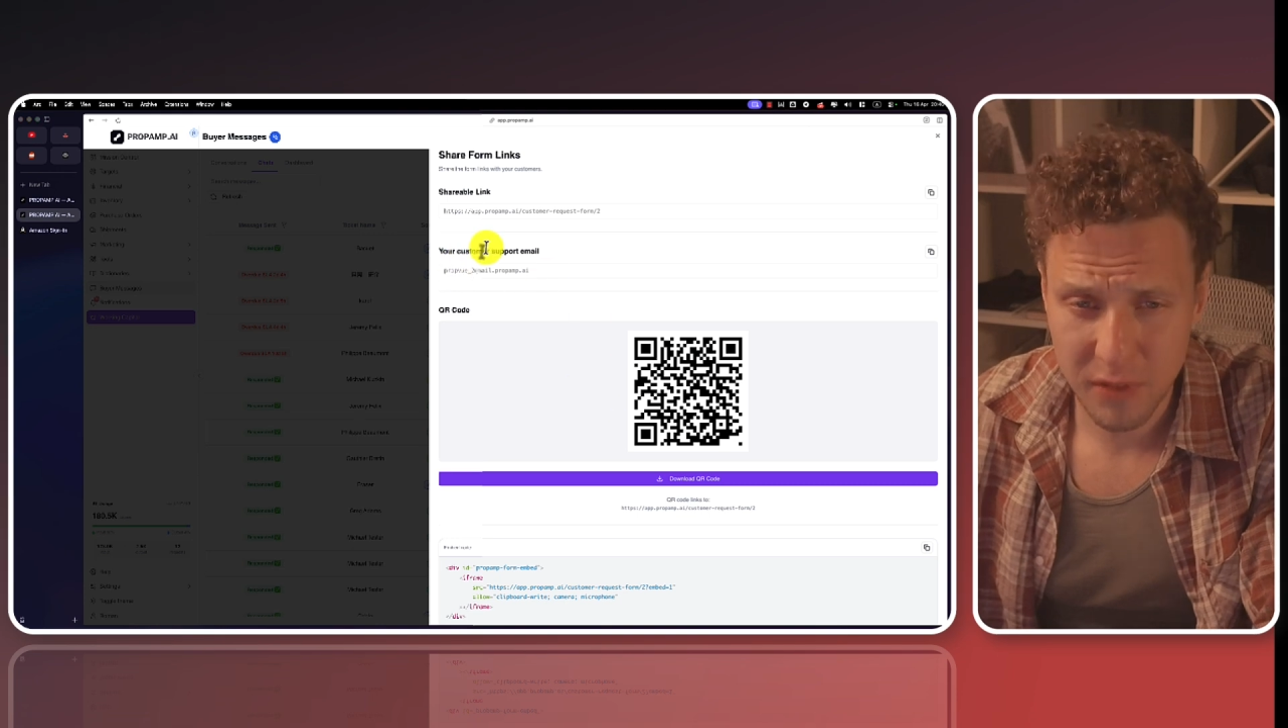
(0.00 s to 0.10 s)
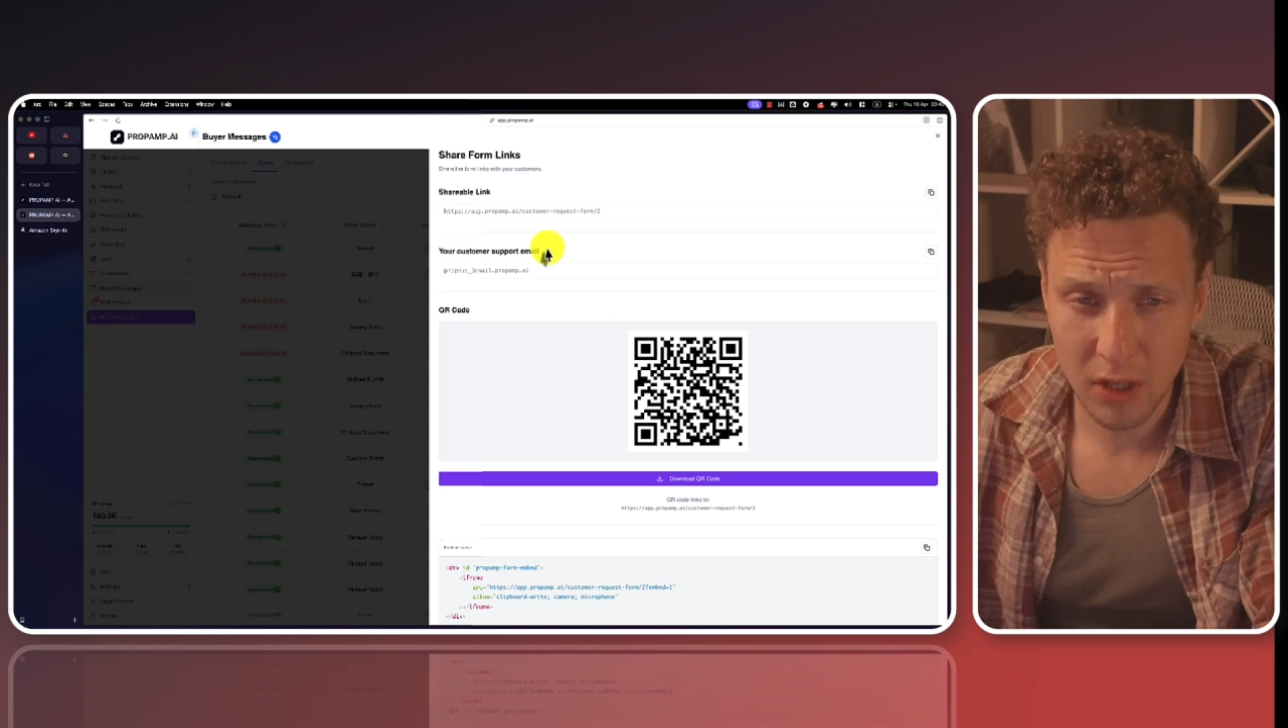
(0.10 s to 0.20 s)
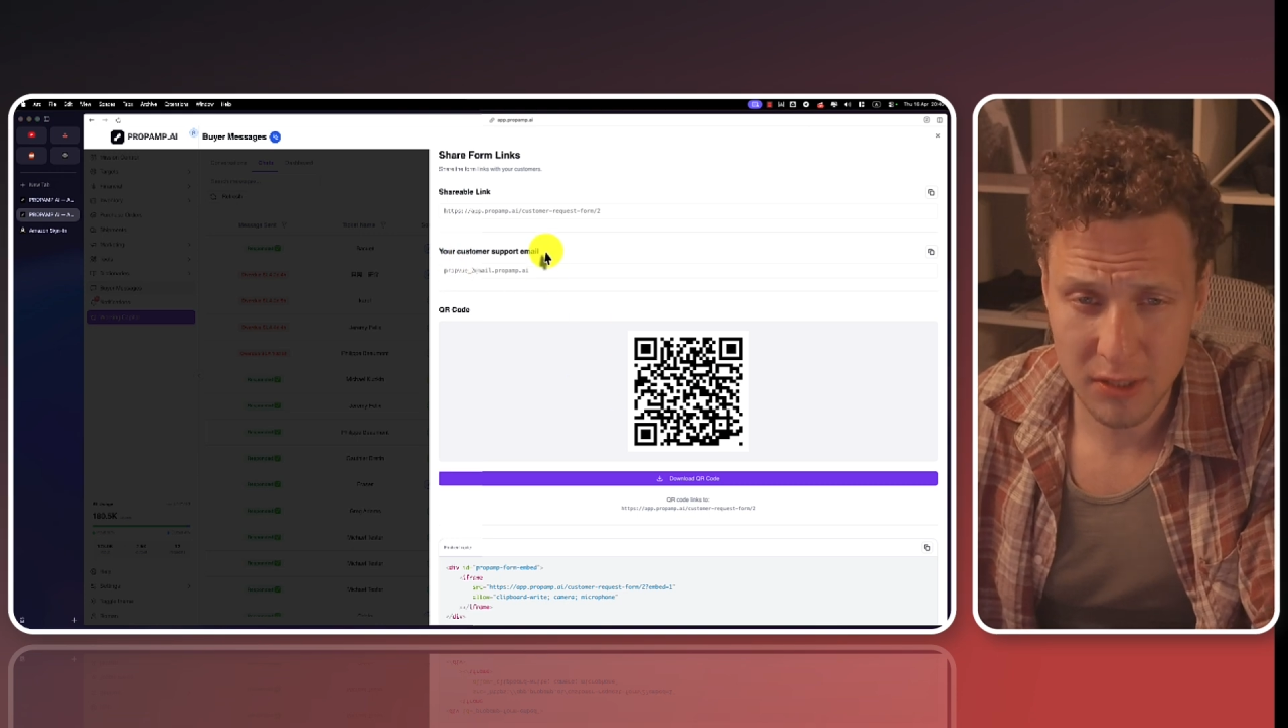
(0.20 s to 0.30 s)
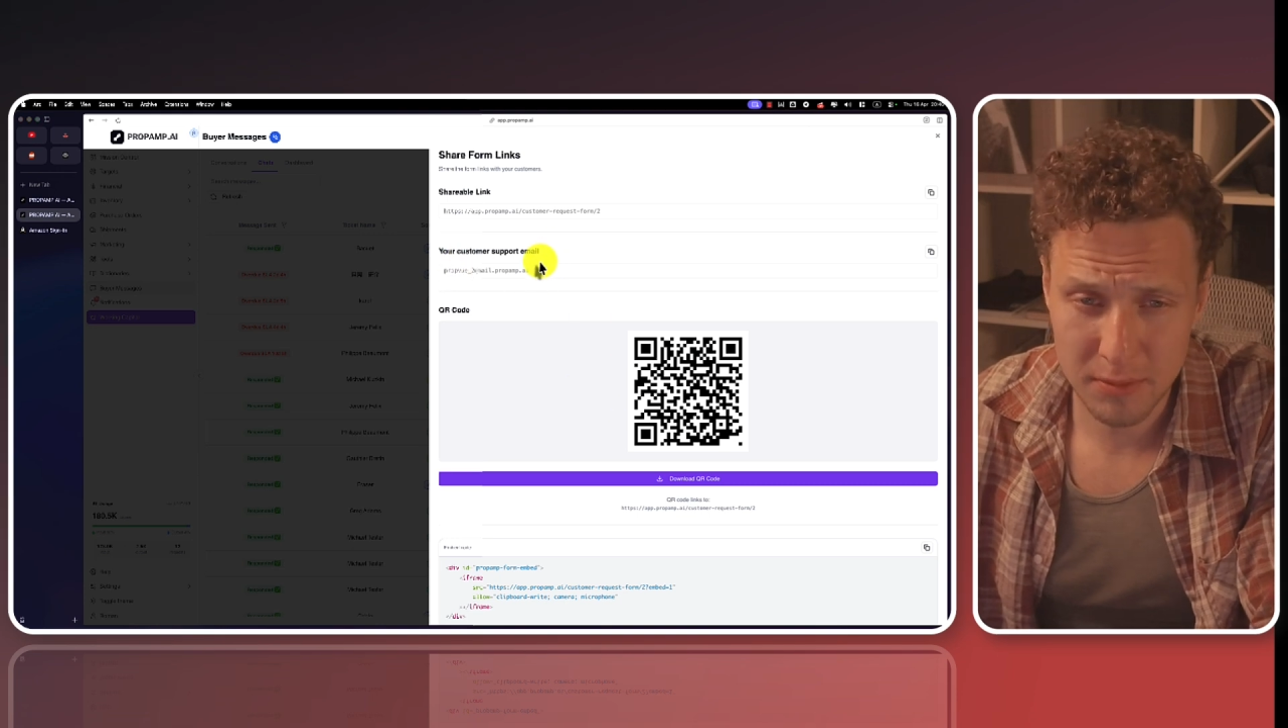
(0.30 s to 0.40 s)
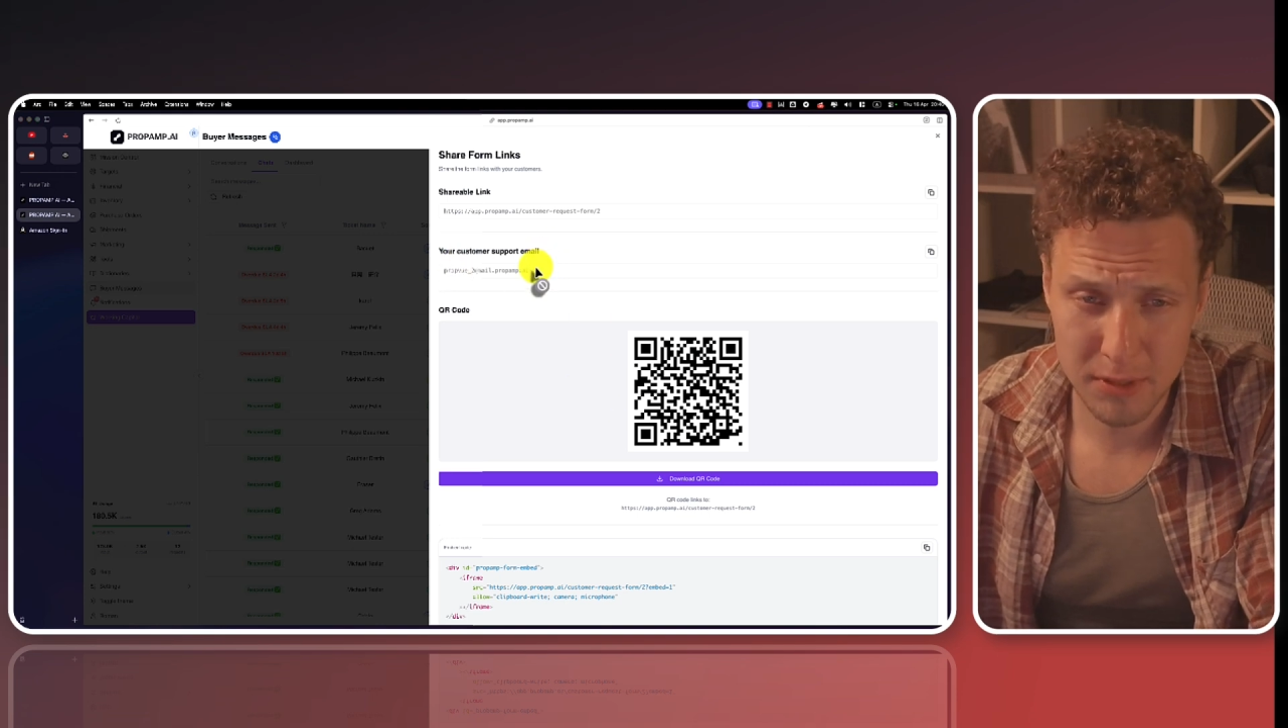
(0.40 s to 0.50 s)

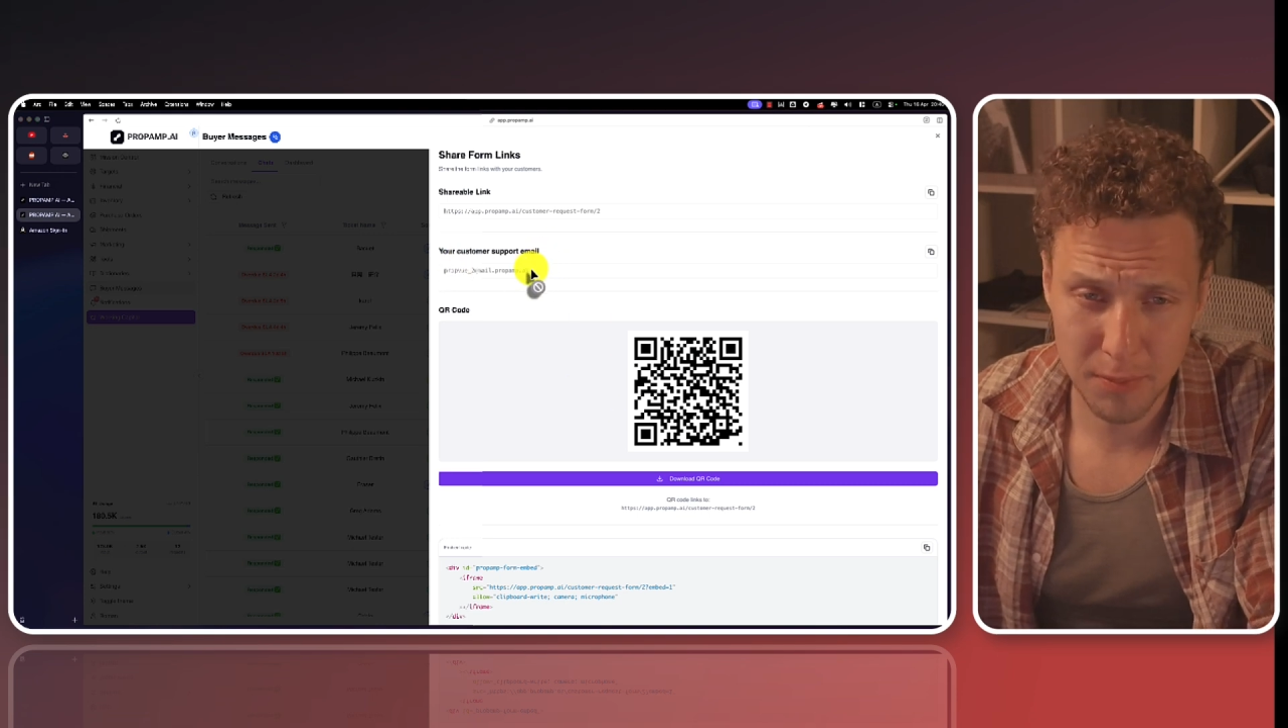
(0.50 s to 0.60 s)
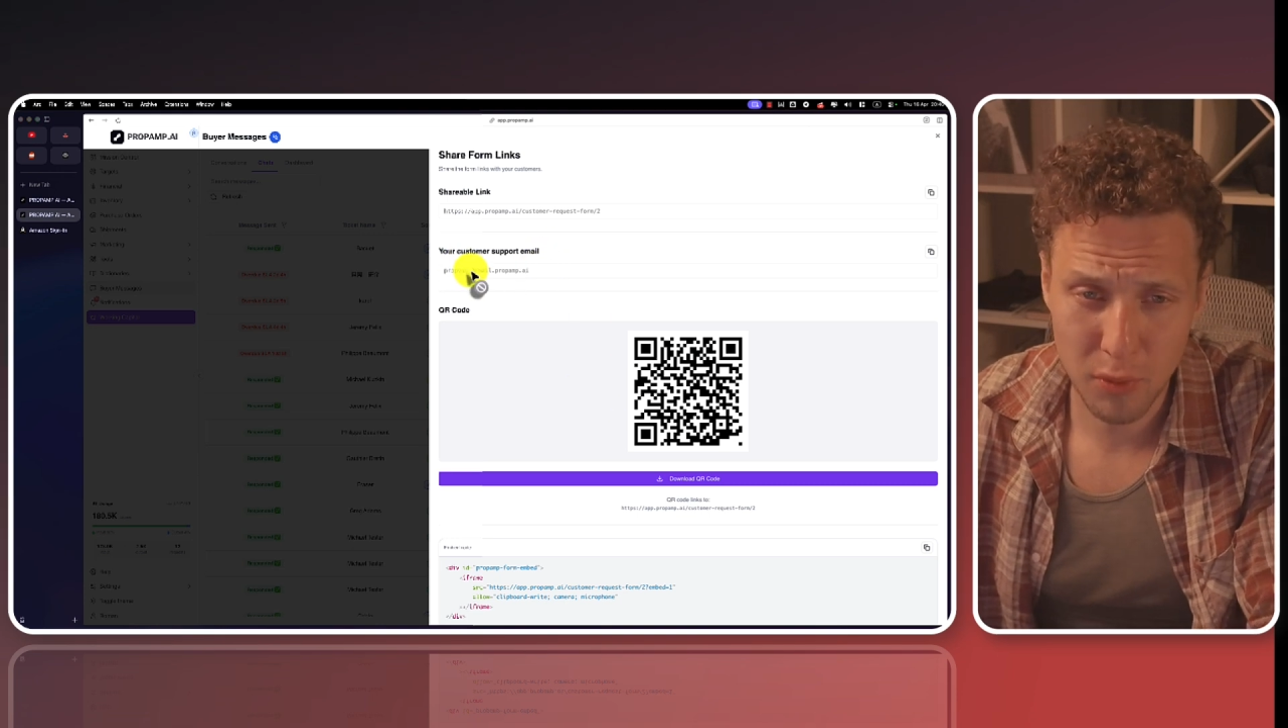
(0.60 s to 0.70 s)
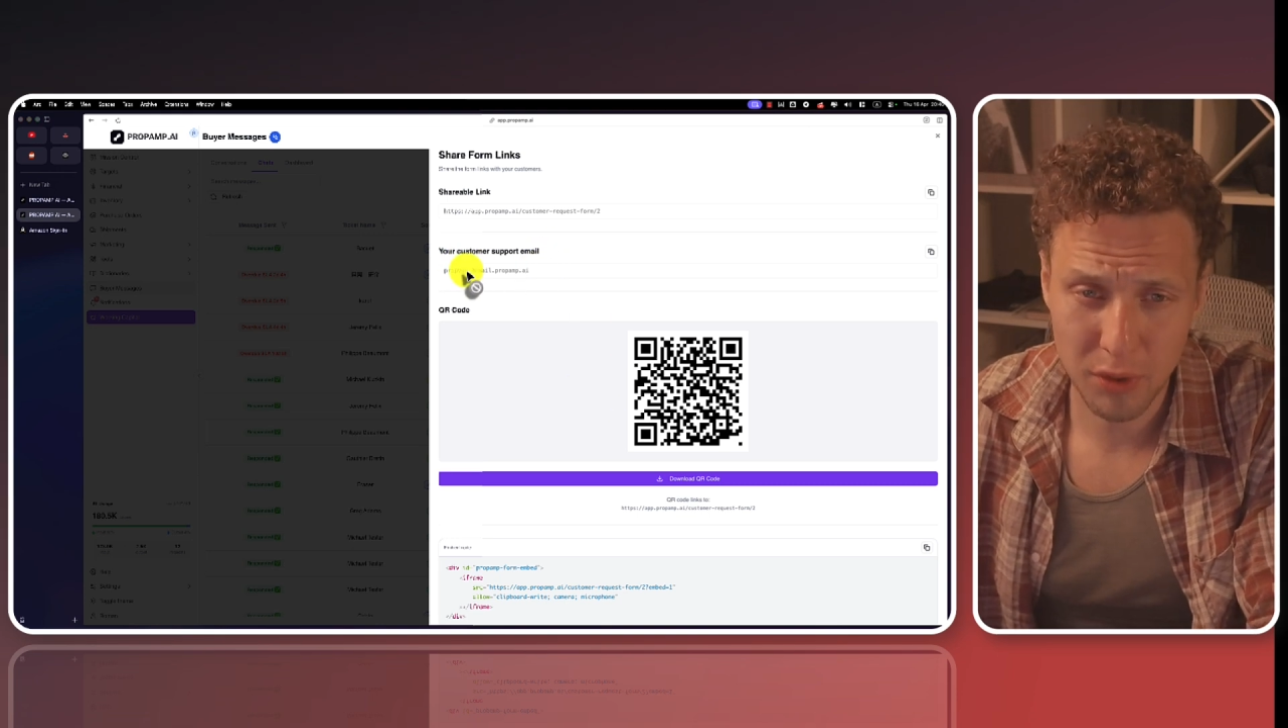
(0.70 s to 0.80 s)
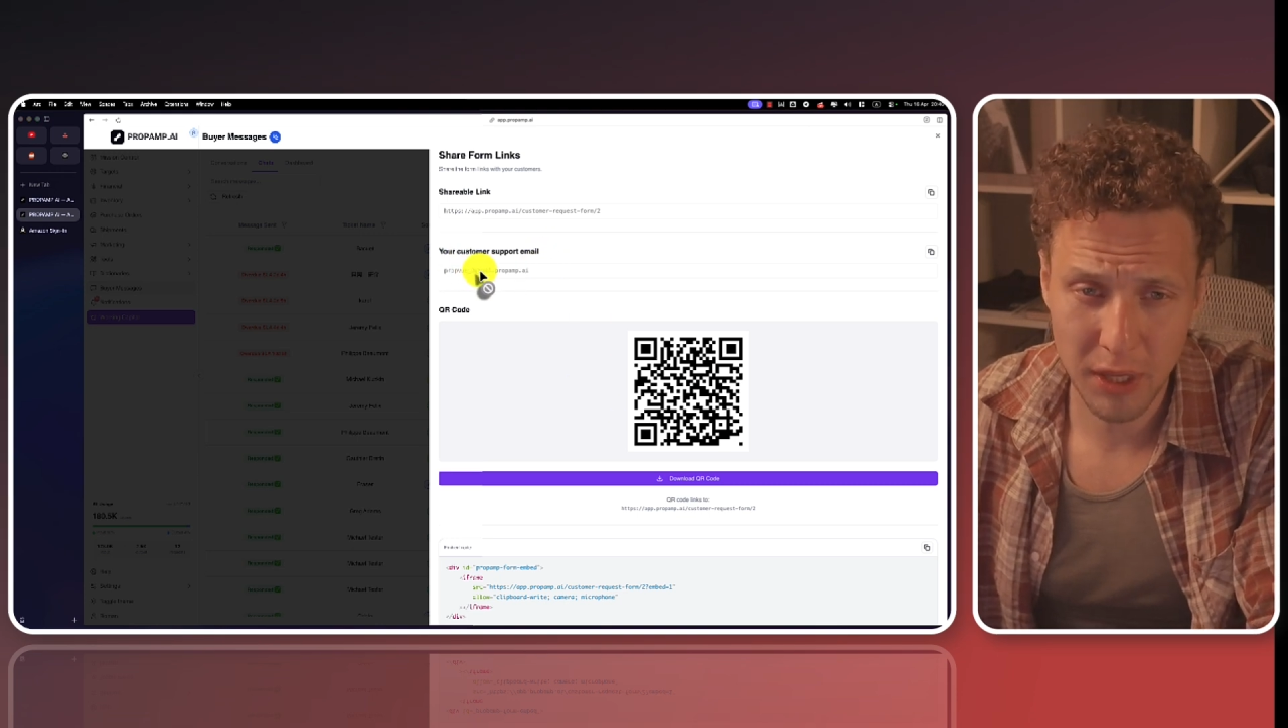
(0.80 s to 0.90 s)
customer support